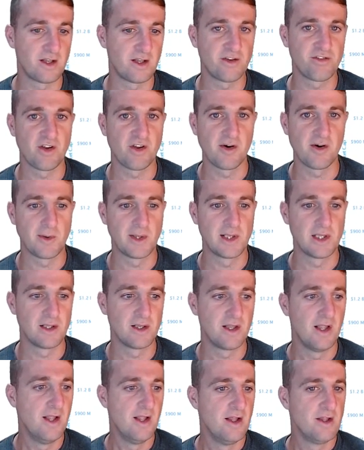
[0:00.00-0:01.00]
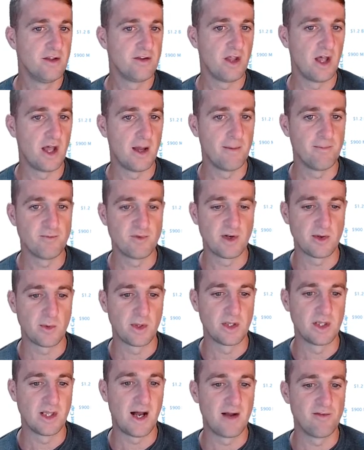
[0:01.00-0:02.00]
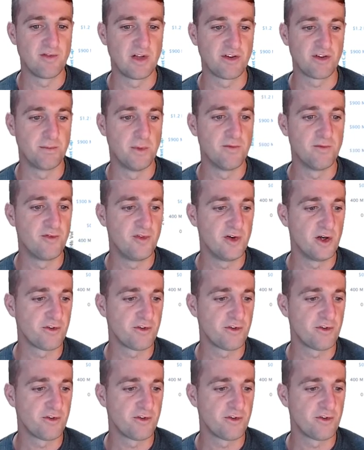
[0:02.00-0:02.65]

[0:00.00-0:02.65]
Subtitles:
Like I say, that went live last month.